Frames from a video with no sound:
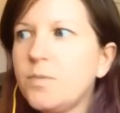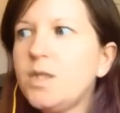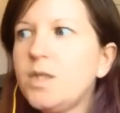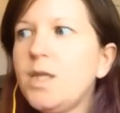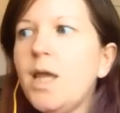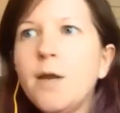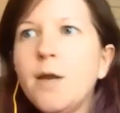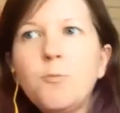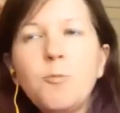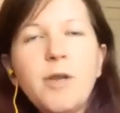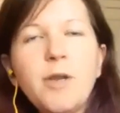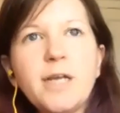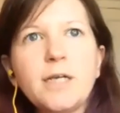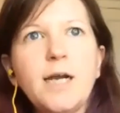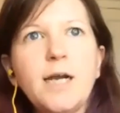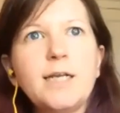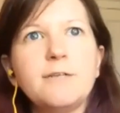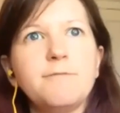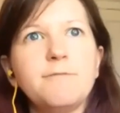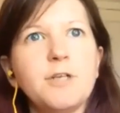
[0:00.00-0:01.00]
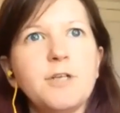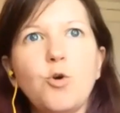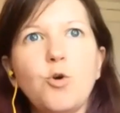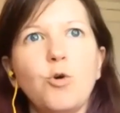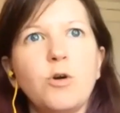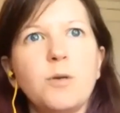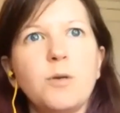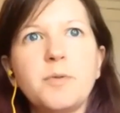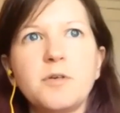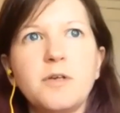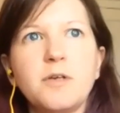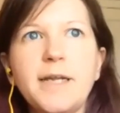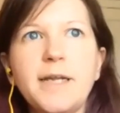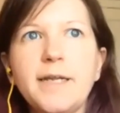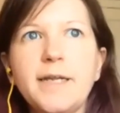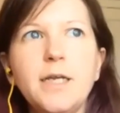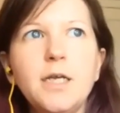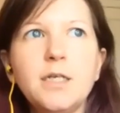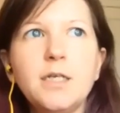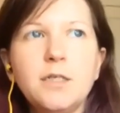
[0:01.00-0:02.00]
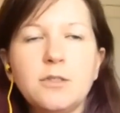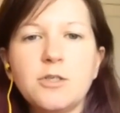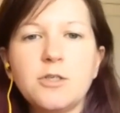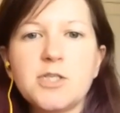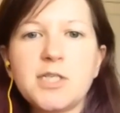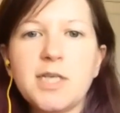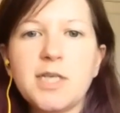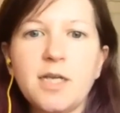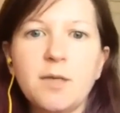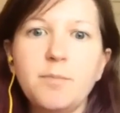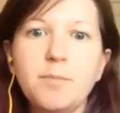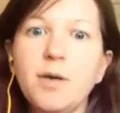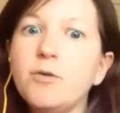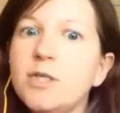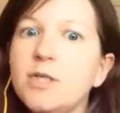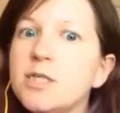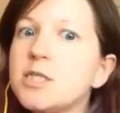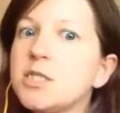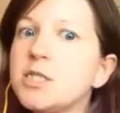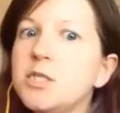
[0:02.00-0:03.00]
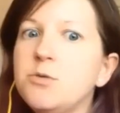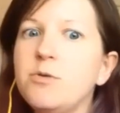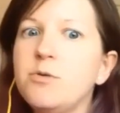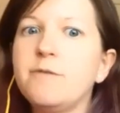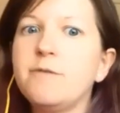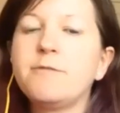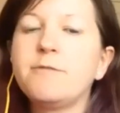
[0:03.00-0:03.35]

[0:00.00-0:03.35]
and we can kind of incorporate neuropsych components to a